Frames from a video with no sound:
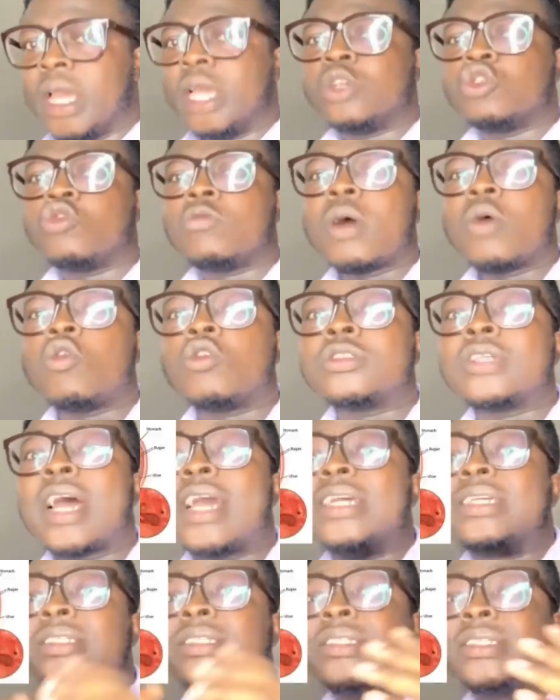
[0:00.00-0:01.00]
Stomach ulcer
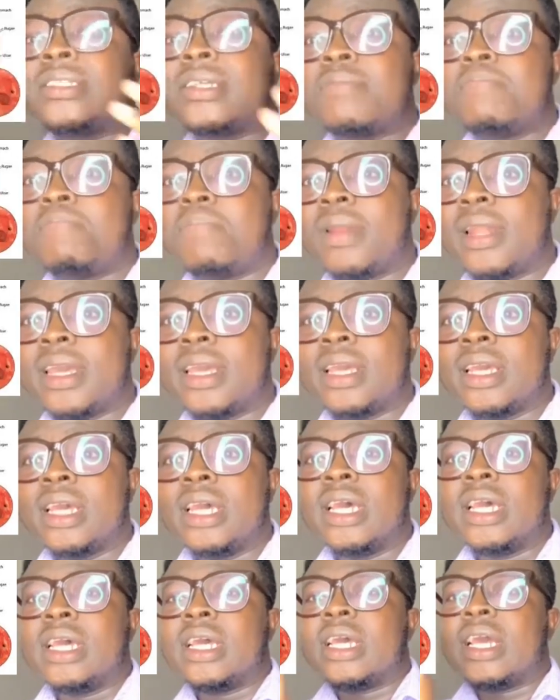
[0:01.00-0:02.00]
is simply
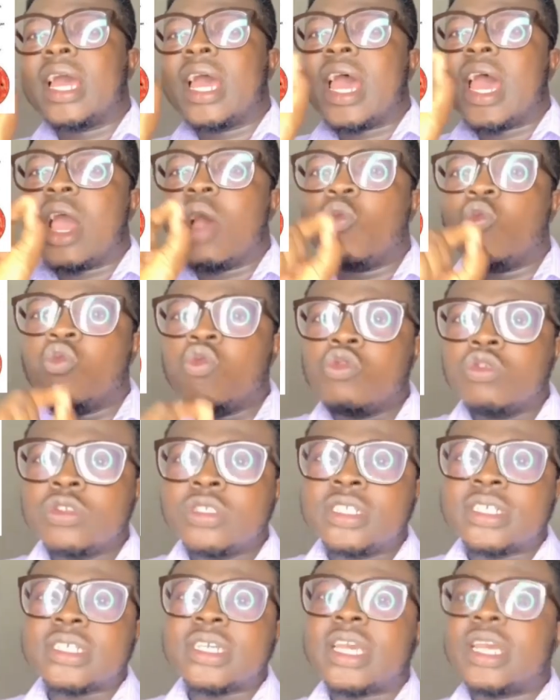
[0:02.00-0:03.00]
a
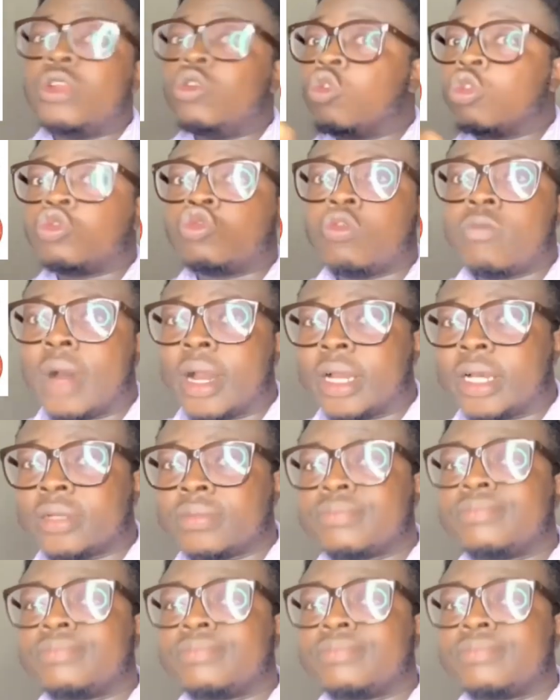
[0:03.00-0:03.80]
wound in your stomach.